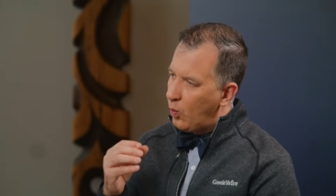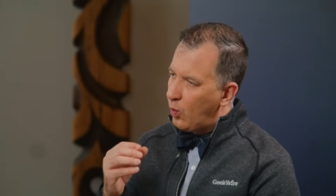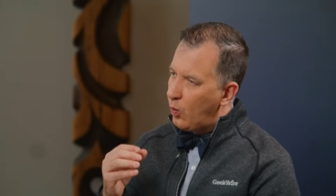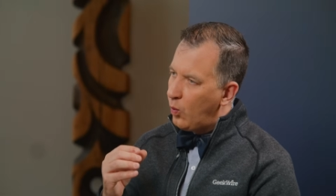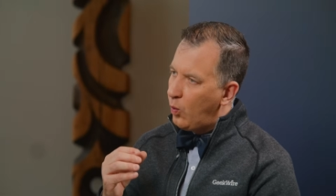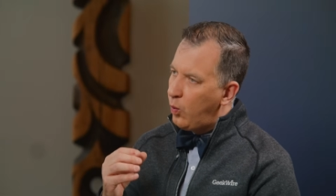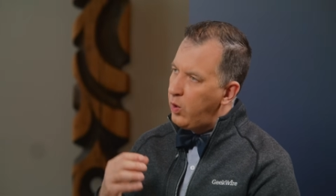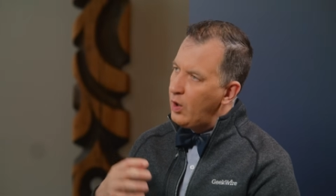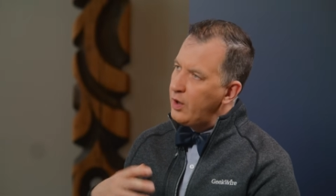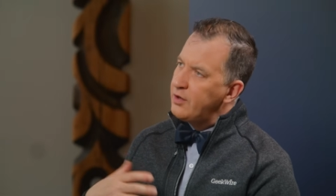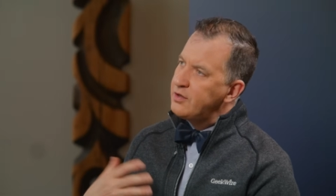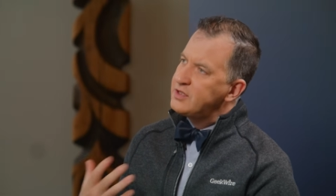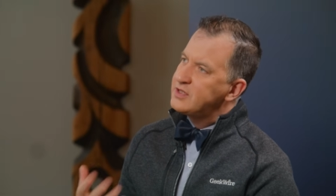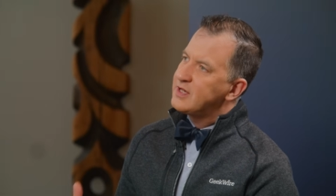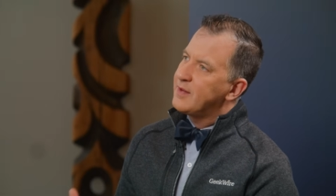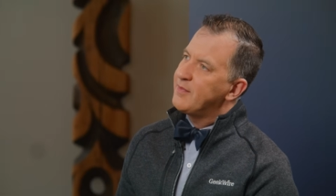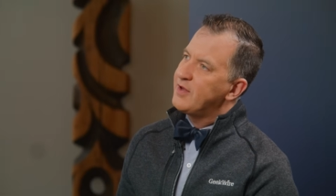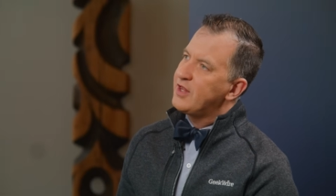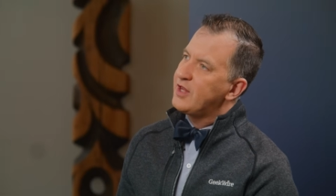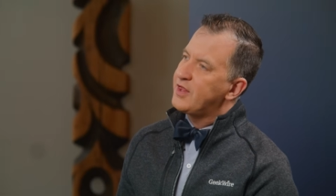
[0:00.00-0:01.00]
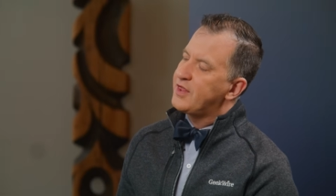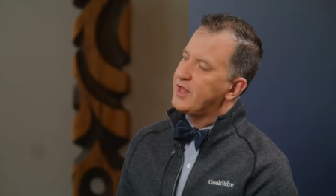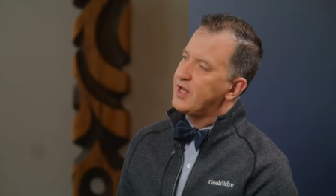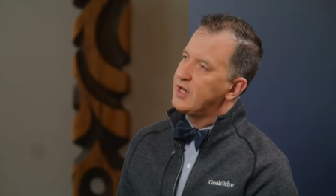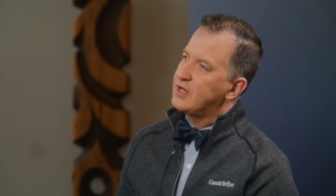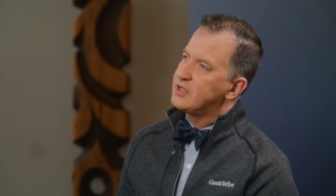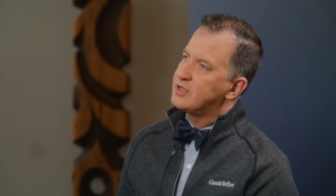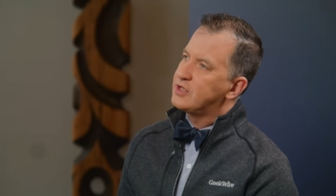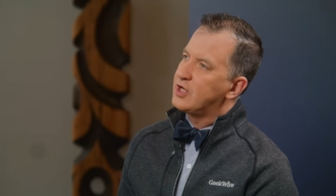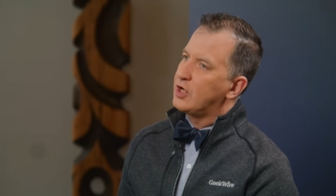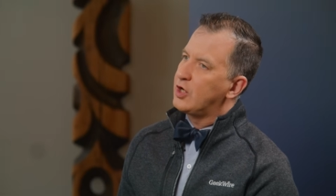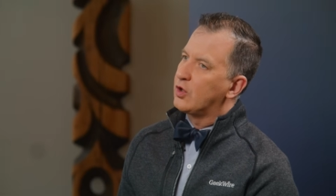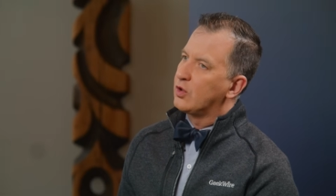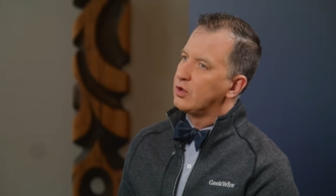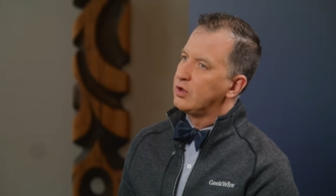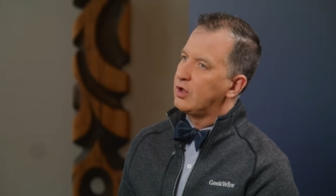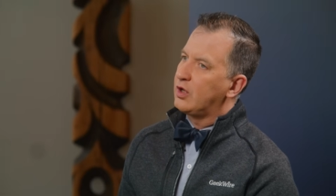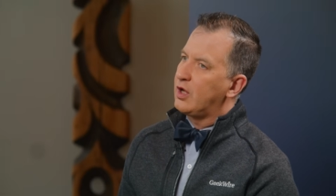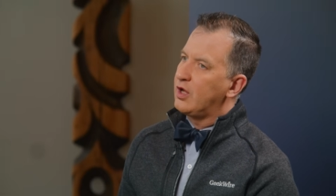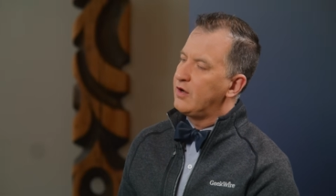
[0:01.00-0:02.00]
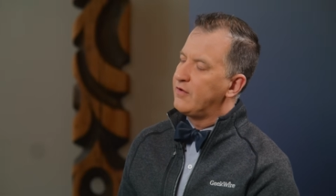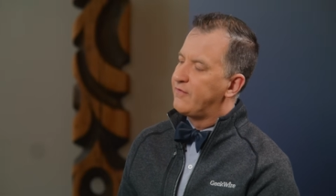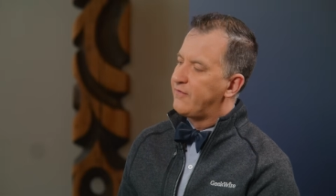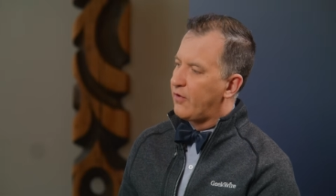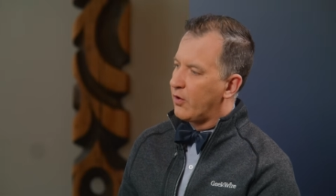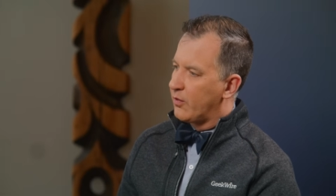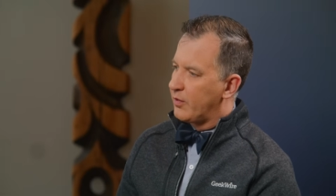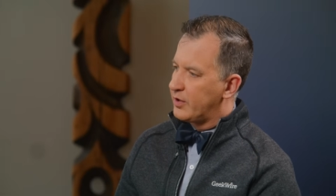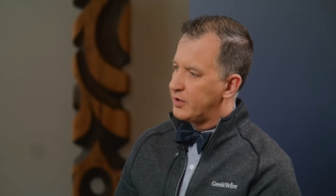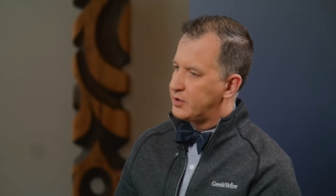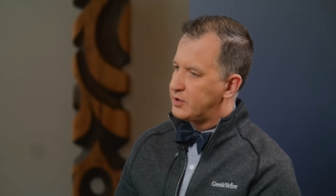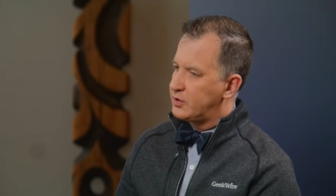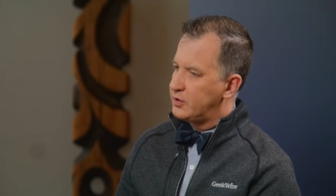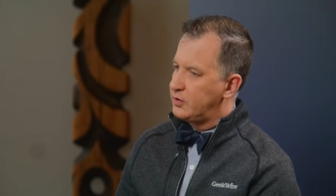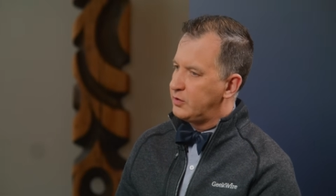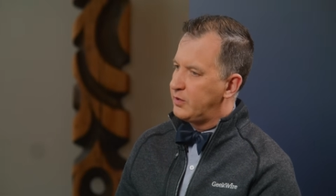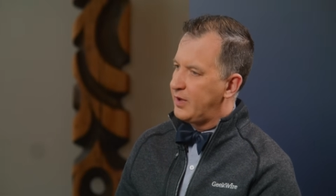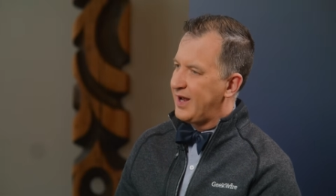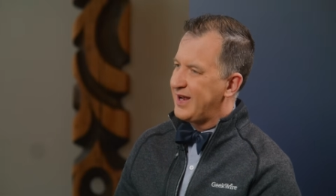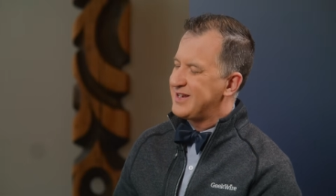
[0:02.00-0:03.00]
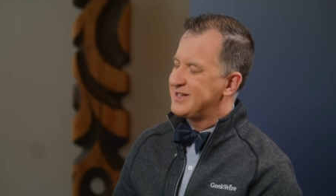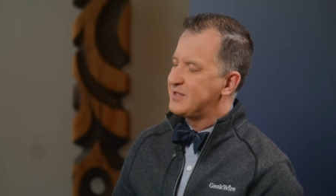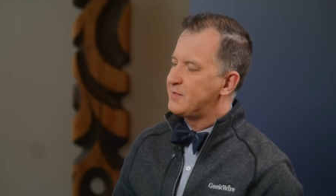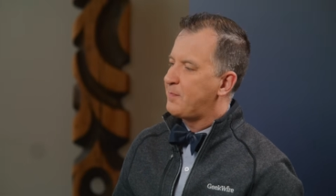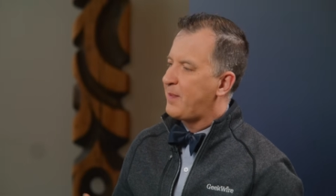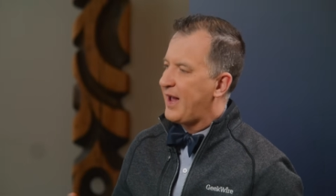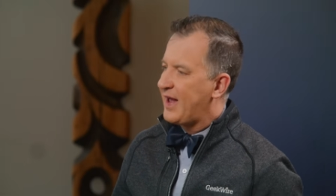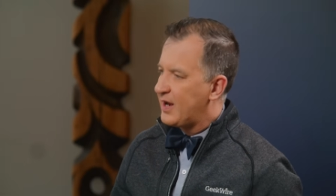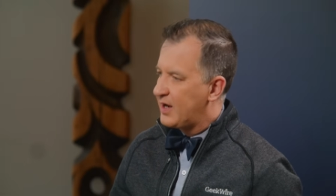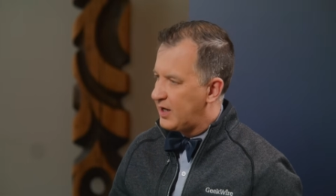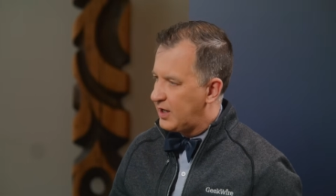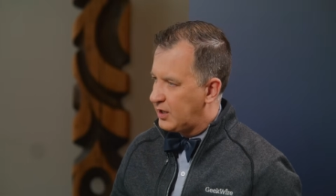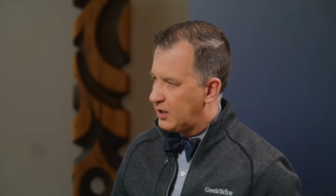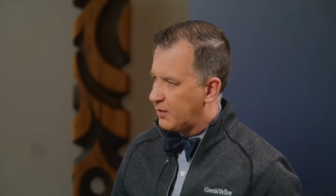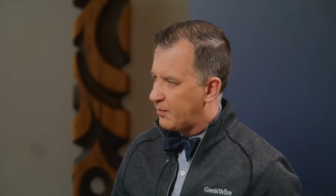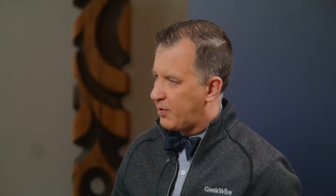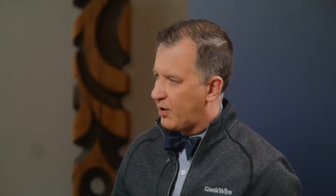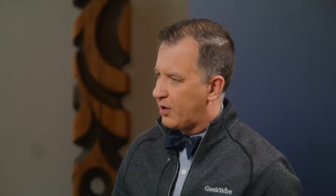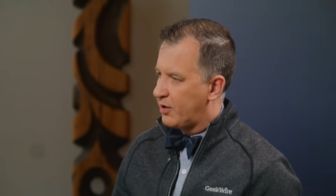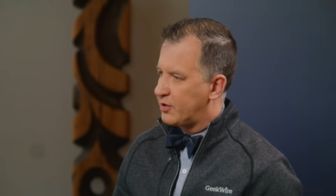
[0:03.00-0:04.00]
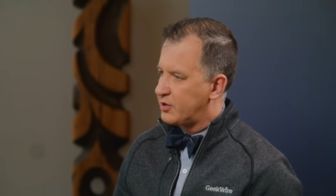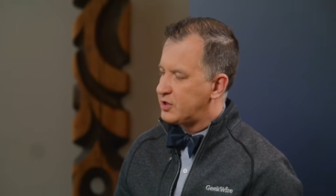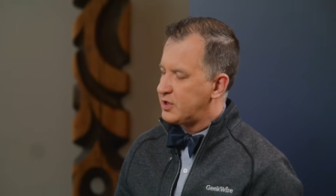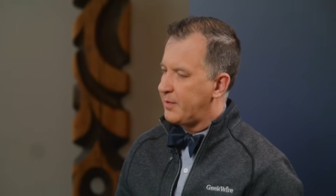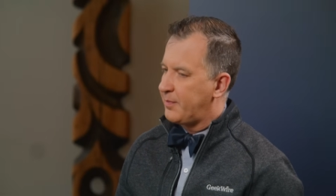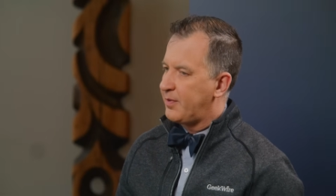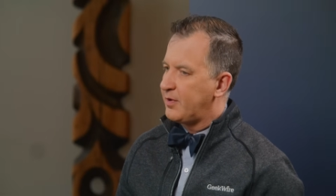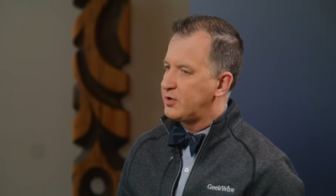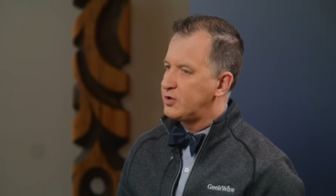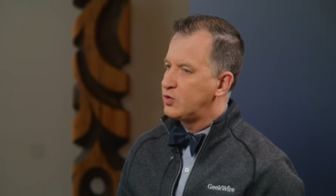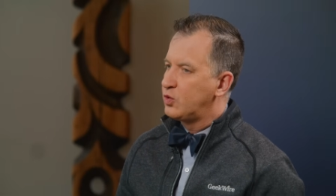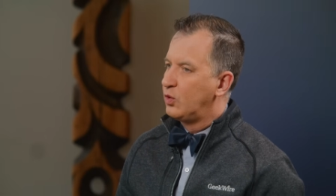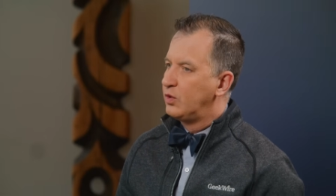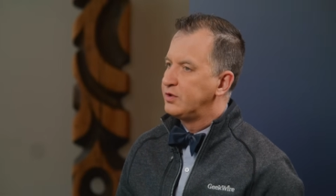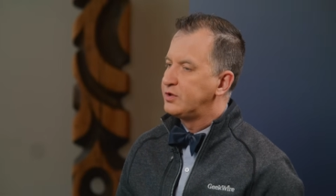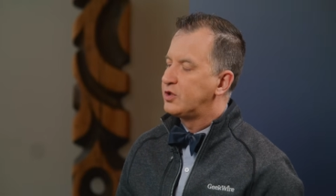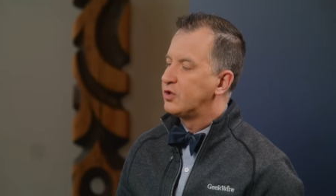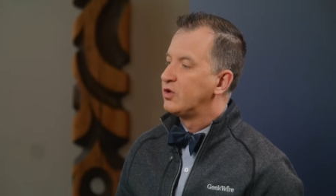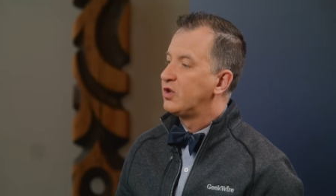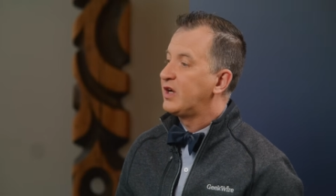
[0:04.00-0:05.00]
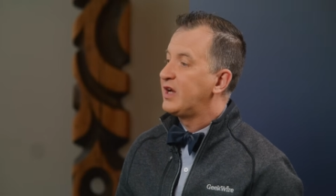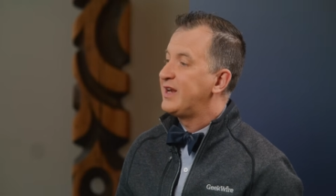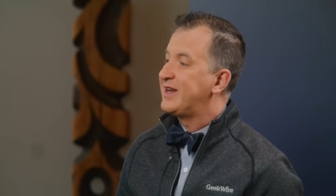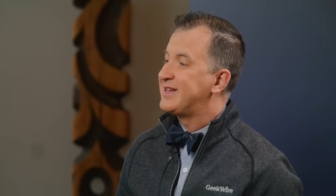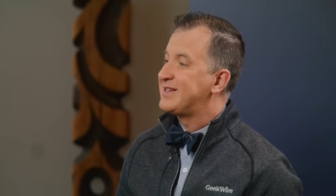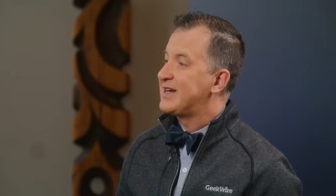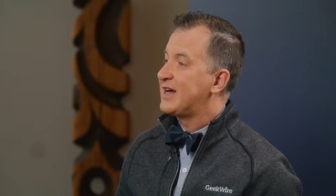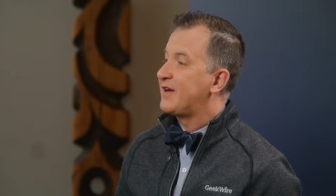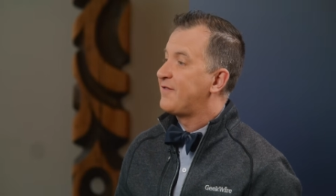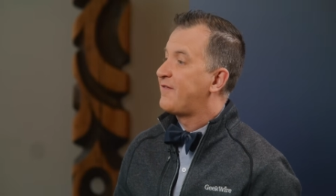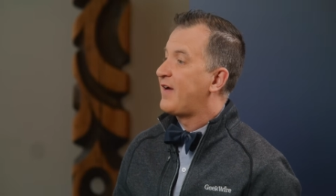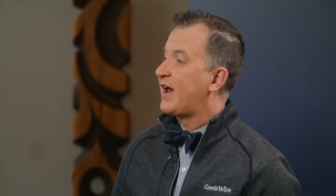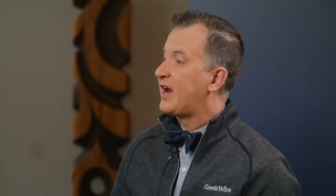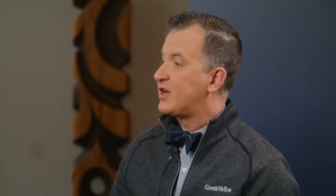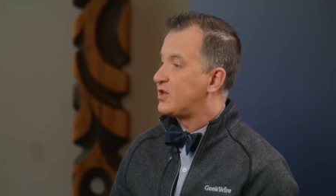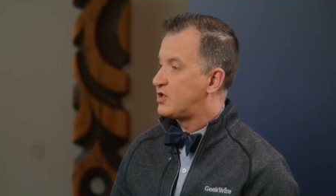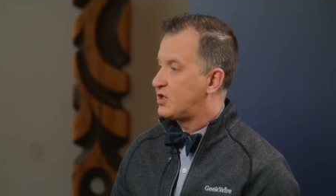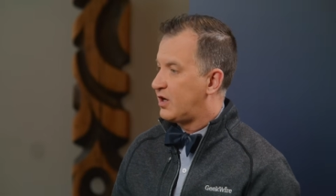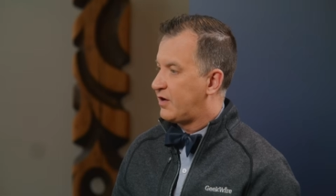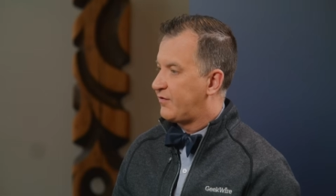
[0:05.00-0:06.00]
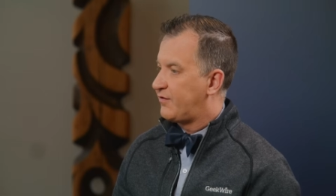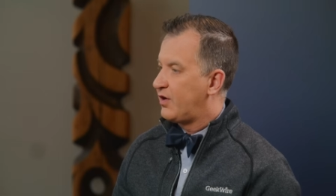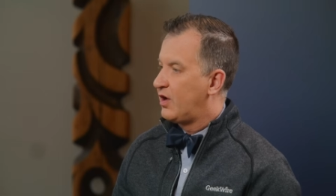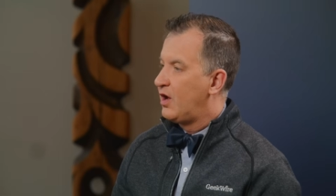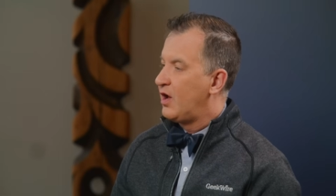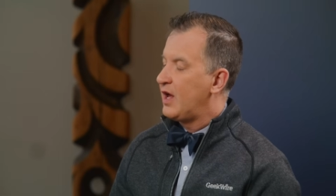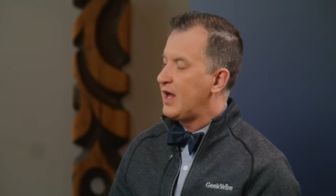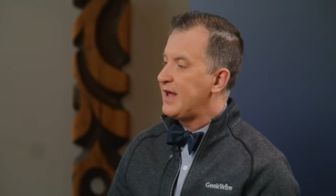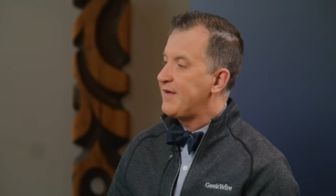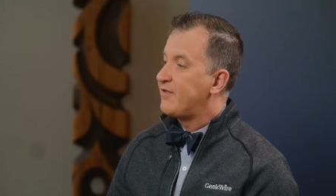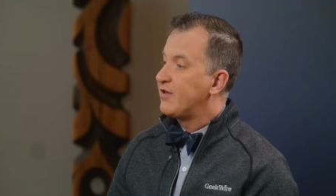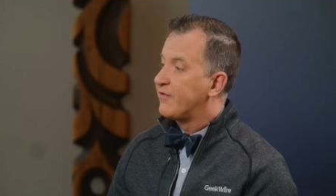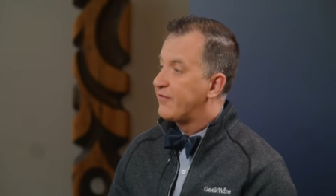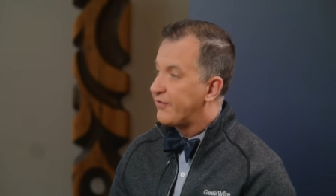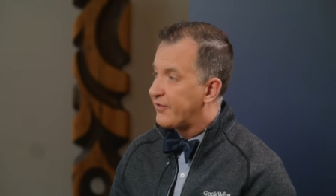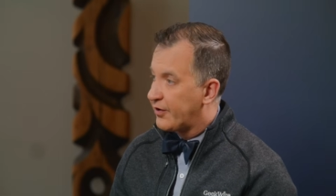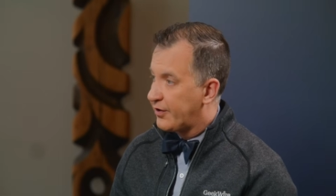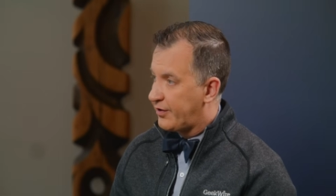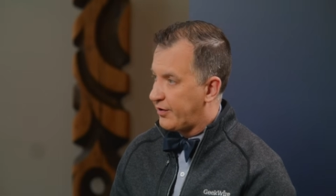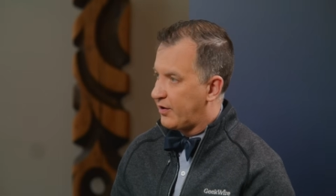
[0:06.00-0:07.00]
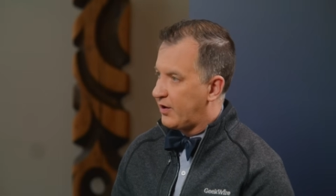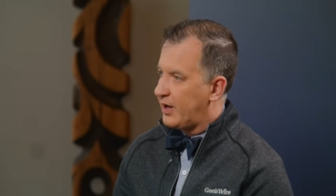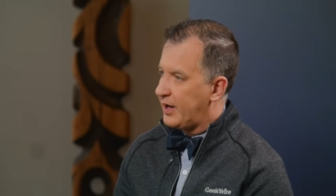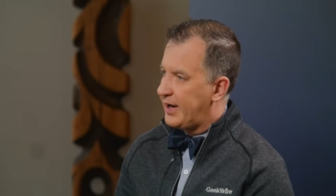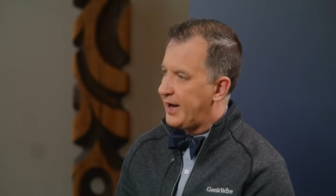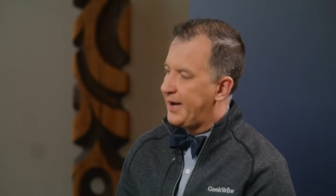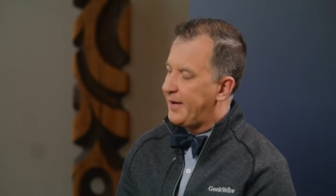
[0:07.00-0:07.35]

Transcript: What are some of the things that you're looking forward to expanding your partnership, tools you're looking to take advantage of even further in A